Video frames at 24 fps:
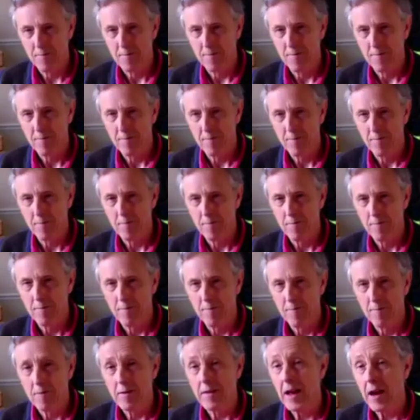Yeah.
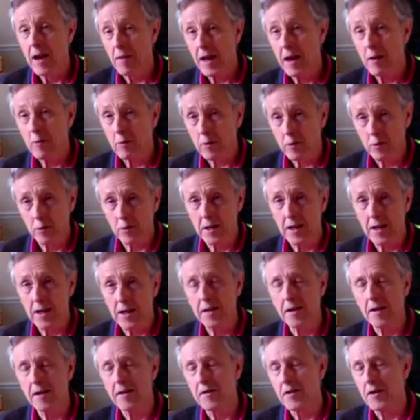Now that could lead
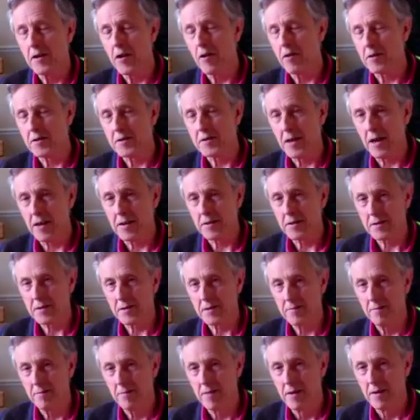into neuroscience.